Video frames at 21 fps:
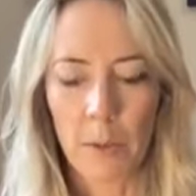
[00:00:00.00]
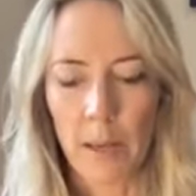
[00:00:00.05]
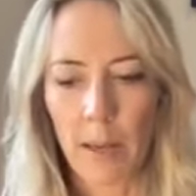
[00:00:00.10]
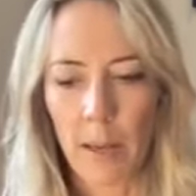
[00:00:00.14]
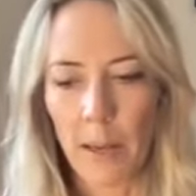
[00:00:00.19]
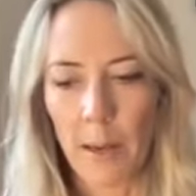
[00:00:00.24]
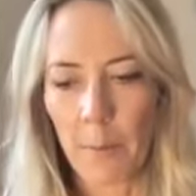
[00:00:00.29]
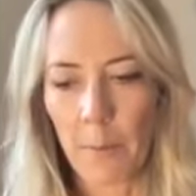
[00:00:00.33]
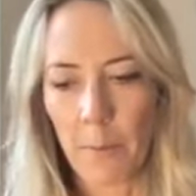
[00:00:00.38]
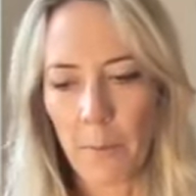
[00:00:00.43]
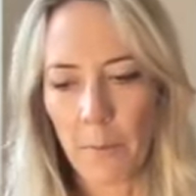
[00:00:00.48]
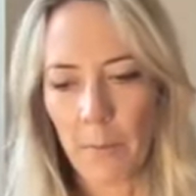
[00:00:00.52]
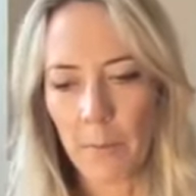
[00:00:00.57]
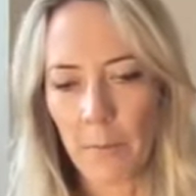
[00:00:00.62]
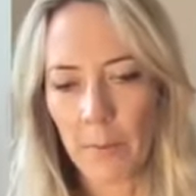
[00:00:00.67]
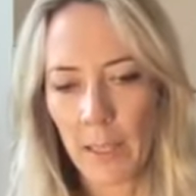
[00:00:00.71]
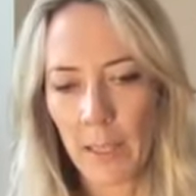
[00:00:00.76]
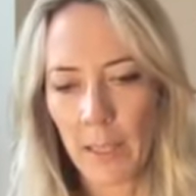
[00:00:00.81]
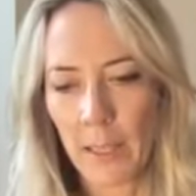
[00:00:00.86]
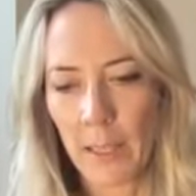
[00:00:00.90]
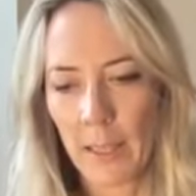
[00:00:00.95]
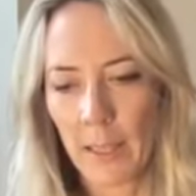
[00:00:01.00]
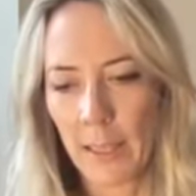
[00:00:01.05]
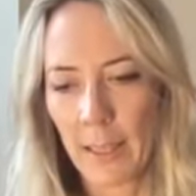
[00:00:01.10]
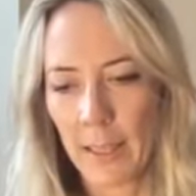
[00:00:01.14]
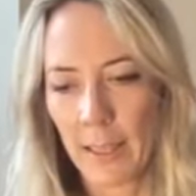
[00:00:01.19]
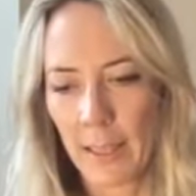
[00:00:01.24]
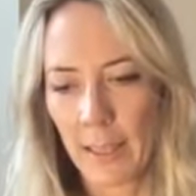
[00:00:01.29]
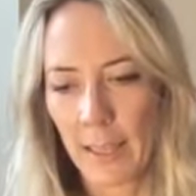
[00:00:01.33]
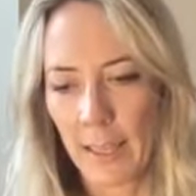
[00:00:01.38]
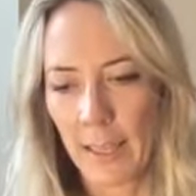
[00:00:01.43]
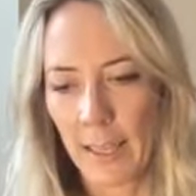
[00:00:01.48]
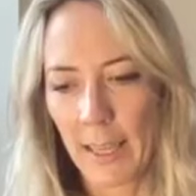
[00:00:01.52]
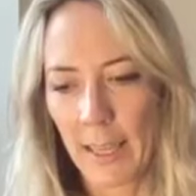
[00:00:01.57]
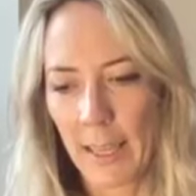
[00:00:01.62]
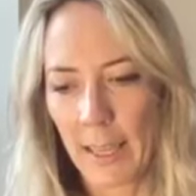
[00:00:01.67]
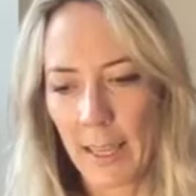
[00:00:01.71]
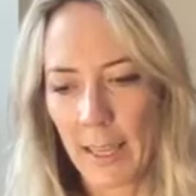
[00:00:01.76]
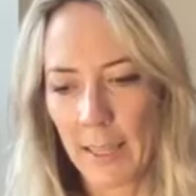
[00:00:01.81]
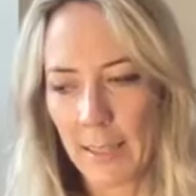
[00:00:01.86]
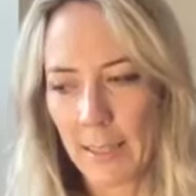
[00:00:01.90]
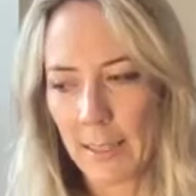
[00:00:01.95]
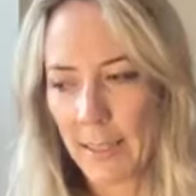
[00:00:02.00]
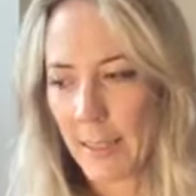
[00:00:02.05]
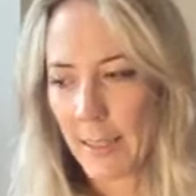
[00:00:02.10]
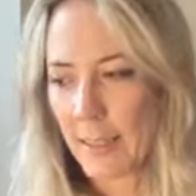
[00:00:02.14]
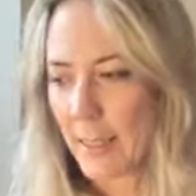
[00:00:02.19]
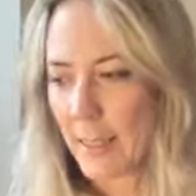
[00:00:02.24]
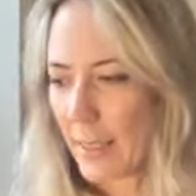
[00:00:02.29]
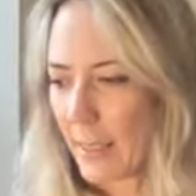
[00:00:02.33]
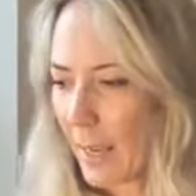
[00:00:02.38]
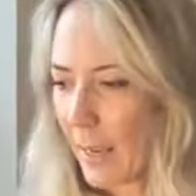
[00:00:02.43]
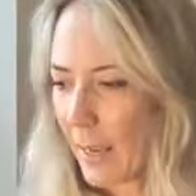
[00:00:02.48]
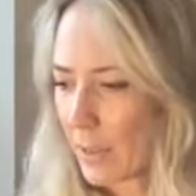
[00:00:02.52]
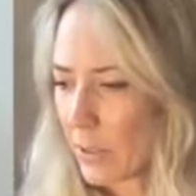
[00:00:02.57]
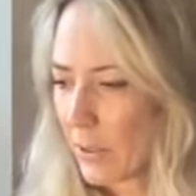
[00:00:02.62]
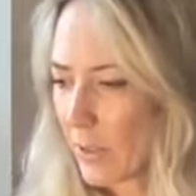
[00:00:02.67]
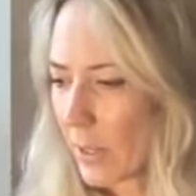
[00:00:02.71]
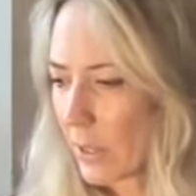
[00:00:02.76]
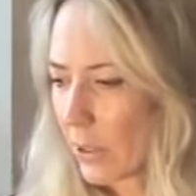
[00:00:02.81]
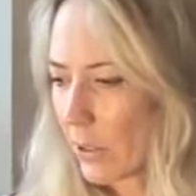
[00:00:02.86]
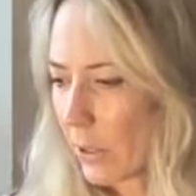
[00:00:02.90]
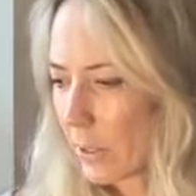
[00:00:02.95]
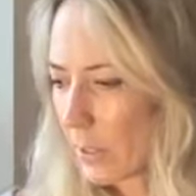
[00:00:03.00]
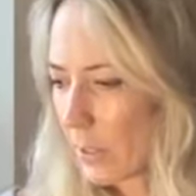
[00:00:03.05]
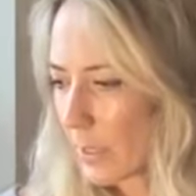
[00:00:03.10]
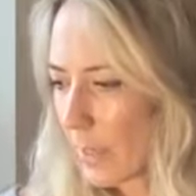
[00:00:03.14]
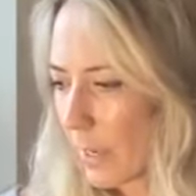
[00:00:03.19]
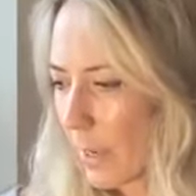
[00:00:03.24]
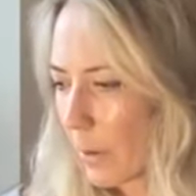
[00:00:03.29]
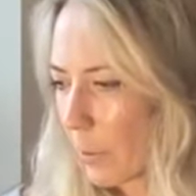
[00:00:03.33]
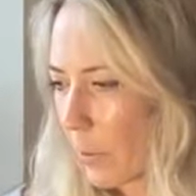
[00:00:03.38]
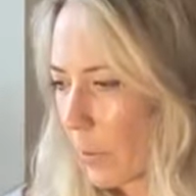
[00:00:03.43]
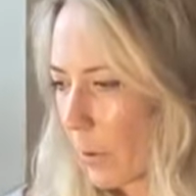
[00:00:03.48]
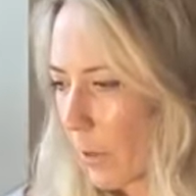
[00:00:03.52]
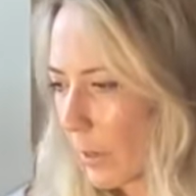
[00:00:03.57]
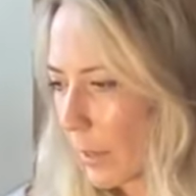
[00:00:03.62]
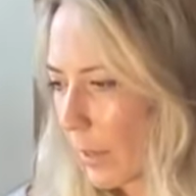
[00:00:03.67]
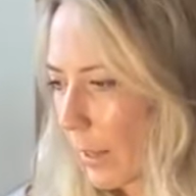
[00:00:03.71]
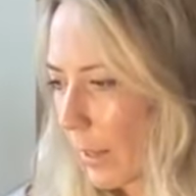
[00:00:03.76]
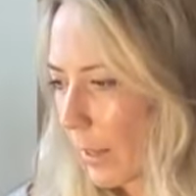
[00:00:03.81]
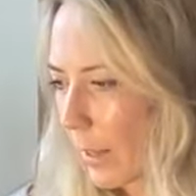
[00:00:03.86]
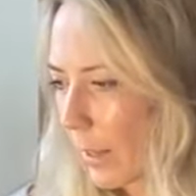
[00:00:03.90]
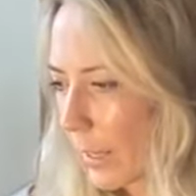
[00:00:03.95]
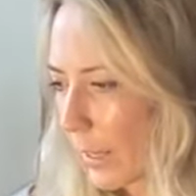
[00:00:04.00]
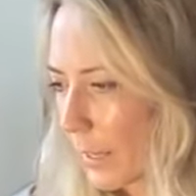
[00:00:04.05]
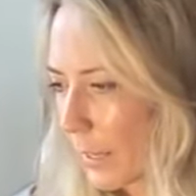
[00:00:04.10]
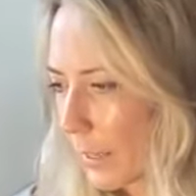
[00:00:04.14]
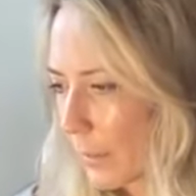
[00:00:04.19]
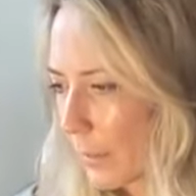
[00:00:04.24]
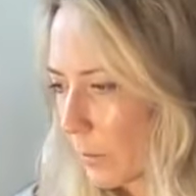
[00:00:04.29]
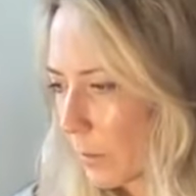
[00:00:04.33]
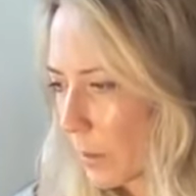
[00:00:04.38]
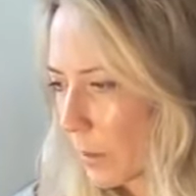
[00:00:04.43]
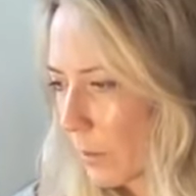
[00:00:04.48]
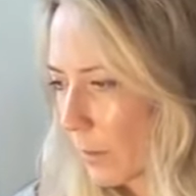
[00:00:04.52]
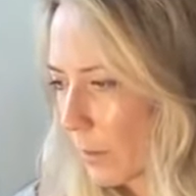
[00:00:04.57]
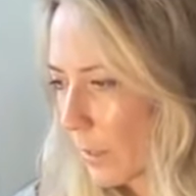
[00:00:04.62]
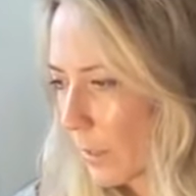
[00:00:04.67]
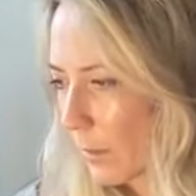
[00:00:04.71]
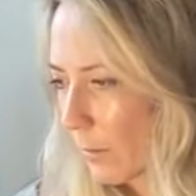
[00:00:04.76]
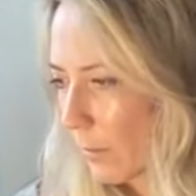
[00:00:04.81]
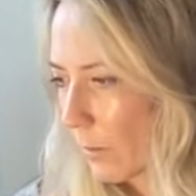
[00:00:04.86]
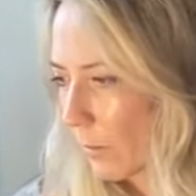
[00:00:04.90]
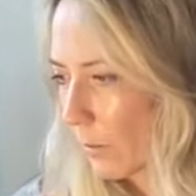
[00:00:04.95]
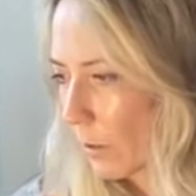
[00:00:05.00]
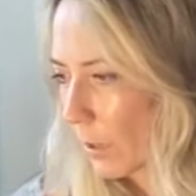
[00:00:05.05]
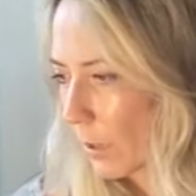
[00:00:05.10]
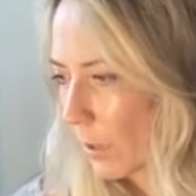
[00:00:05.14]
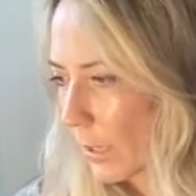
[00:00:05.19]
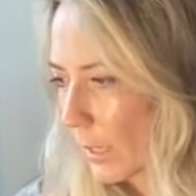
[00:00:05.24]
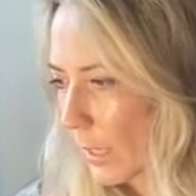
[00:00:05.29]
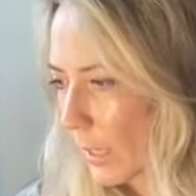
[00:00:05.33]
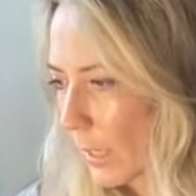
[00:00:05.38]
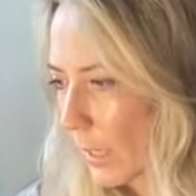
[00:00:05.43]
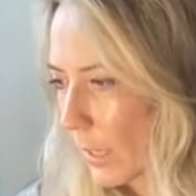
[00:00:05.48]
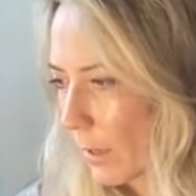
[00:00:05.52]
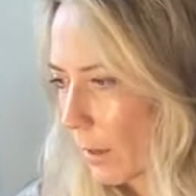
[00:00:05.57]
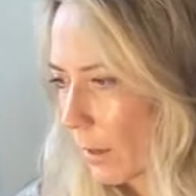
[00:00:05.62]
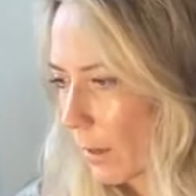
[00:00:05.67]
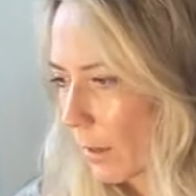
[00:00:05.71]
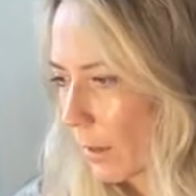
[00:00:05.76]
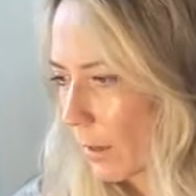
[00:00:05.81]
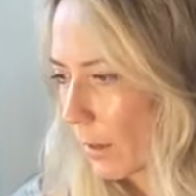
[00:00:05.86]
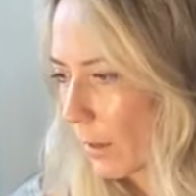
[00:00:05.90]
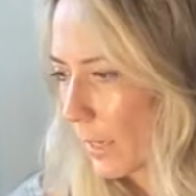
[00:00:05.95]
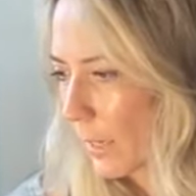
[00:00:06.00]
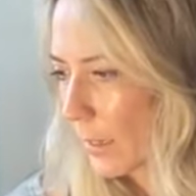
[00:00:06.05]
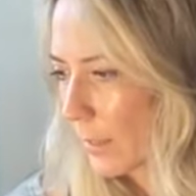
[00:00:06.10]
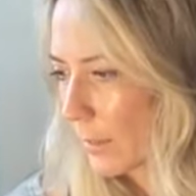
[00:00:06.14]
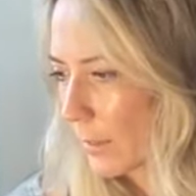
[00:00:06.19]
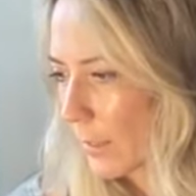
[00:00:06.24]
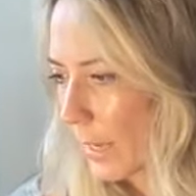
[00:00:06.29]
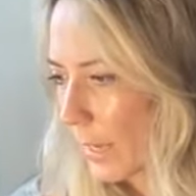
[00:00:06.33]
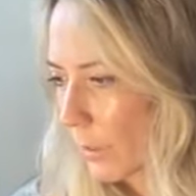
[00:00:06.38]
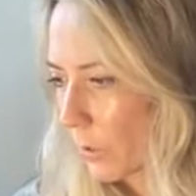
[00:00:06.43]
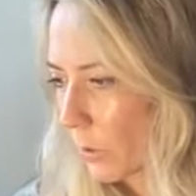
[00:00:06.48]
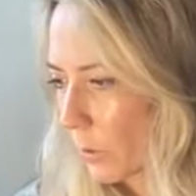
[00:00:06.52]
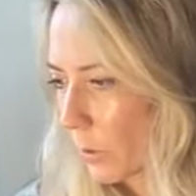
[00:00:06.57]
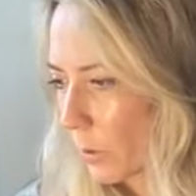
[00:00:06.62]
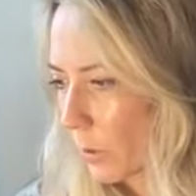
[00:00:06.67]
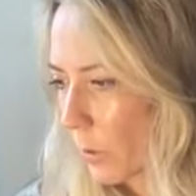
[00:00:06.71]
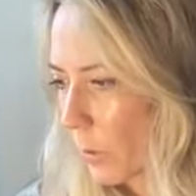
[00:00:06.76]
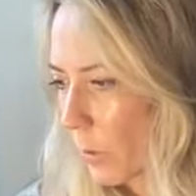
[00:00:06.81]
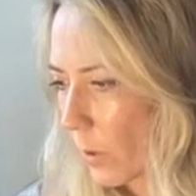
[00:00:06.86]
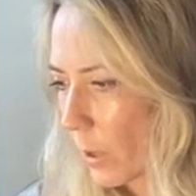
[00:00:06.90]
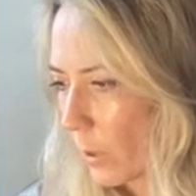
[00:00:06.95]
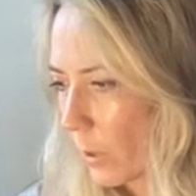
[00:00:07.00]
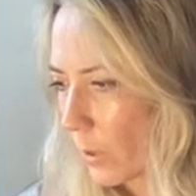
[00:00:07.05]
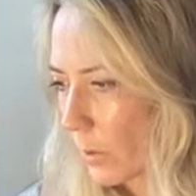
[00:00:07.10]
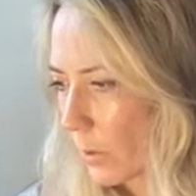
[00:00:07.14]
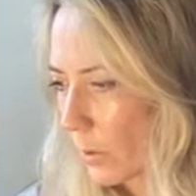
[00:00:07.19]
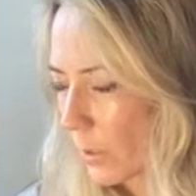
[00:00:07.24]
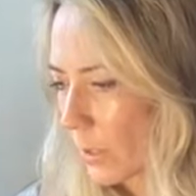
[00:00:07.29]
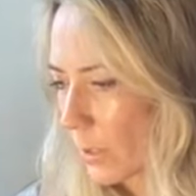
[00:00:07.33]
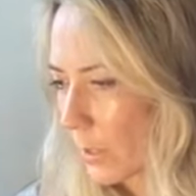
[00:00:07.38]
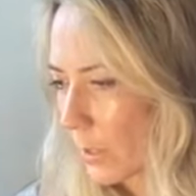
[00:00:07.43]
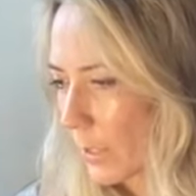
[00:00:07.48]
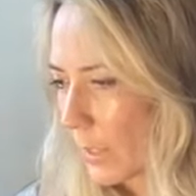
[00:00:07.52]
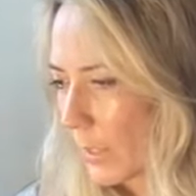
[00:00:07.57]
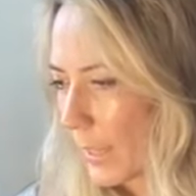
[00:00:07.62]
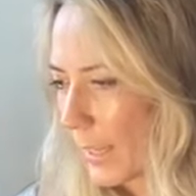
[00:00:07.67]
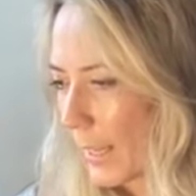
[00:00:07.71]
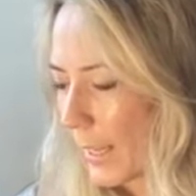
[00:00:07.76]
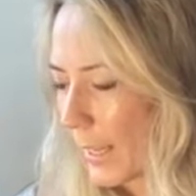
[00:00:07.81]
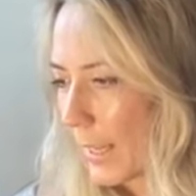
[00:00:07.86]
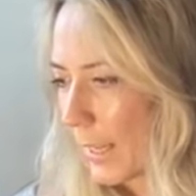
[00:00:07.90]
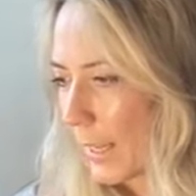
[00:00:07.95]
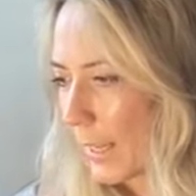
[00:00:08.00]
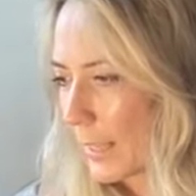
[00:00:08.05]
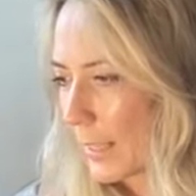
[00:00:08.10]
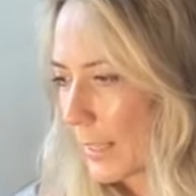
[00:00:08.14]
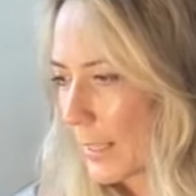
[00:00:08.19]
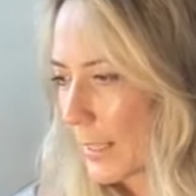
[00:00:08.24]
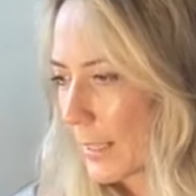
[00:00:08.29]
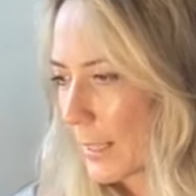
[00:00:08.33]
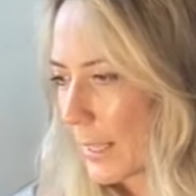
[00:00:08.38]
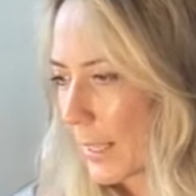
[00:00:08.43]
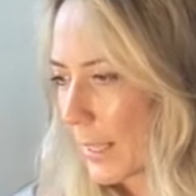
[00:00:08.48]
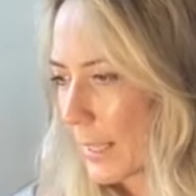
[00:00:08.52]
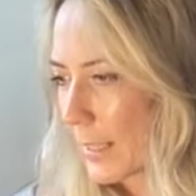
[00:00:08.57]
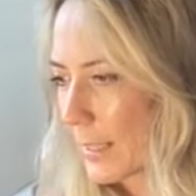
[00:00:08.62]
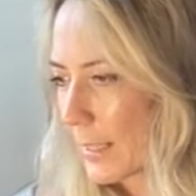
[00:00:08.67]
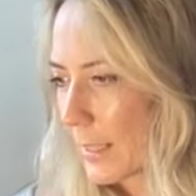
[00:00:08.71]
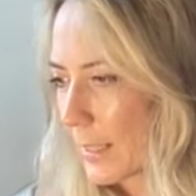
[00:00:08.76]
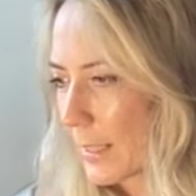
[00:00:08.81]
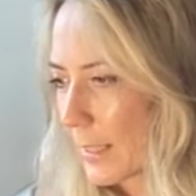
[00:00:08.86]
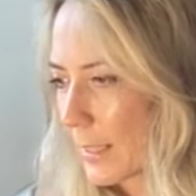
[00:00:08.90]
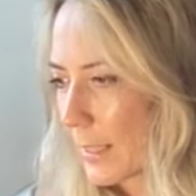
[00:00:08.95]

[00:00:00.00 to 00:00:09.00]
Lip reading: And yeah, so I looked up online, let me just see if I've got it here, his actual quote. And he said,